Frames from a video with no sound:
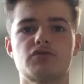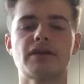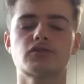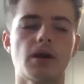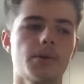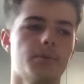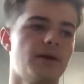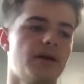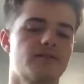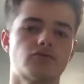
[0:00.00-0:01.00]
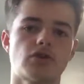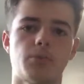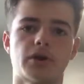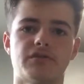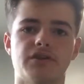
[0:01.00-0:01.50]
drinks, grab your beers,
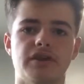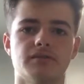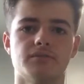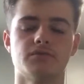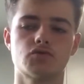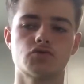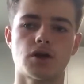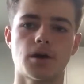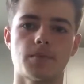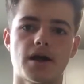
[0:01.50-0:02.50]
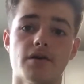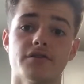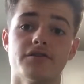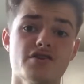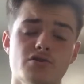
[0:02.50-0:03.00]
grab whatever you need to grab, and I'll
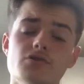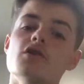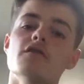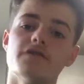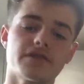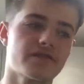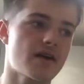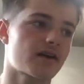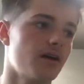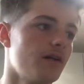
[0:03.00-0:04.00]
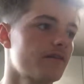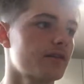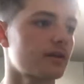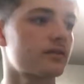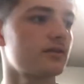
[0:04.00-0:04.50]
see you for the second half.
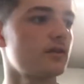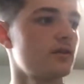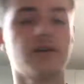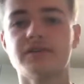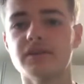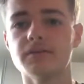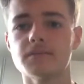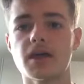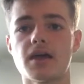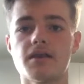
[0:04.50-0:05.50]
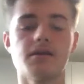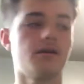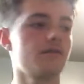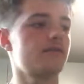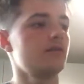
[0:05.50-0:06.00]
Thanks for listening,
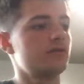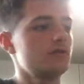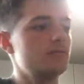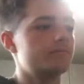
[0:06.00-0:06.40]
and see you soon.